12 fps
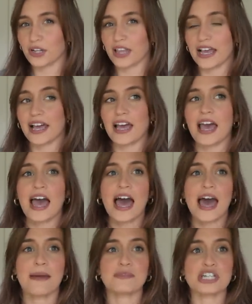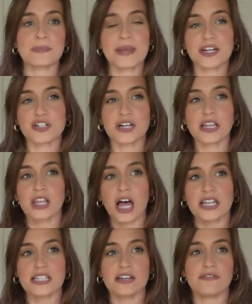Like, I'm just picturing
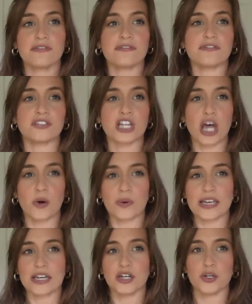lots of flowy,